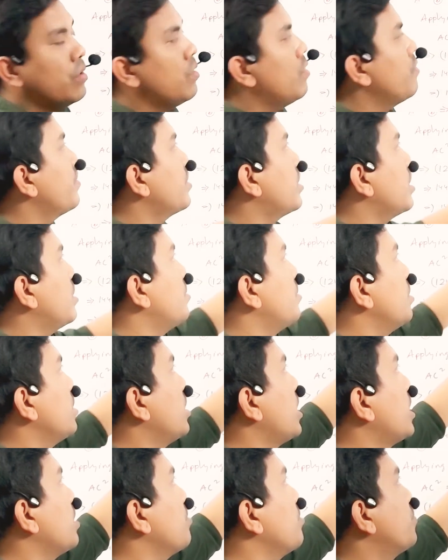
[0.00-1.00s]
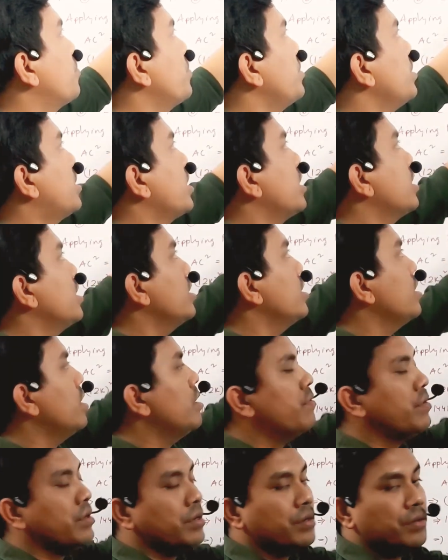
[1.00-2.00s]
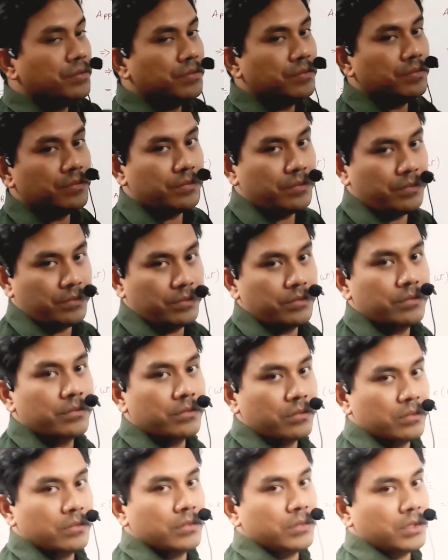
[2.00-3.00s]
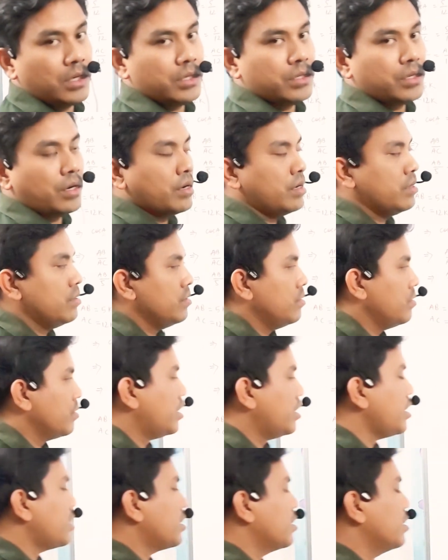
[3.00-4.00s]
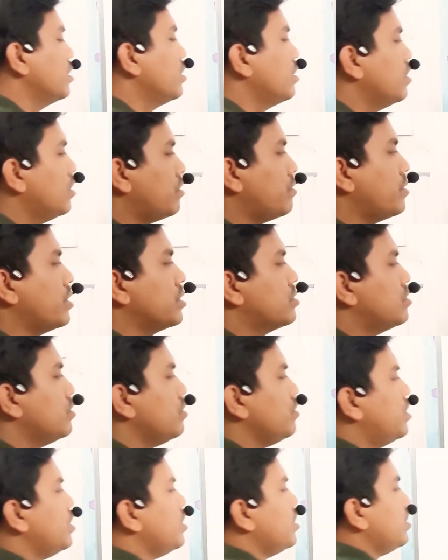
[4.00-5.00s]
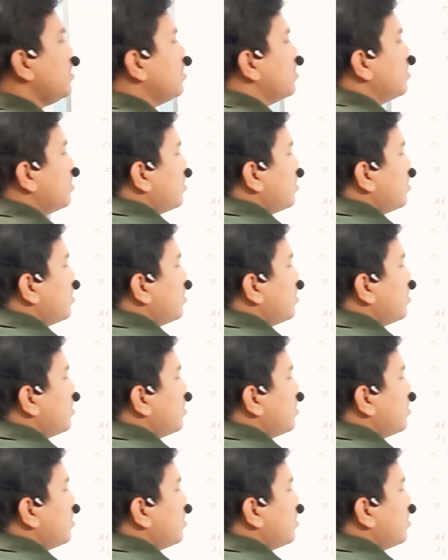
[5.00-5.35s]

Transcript: of a number lying between 10 and 11, isn't it? Okay. Alright, so here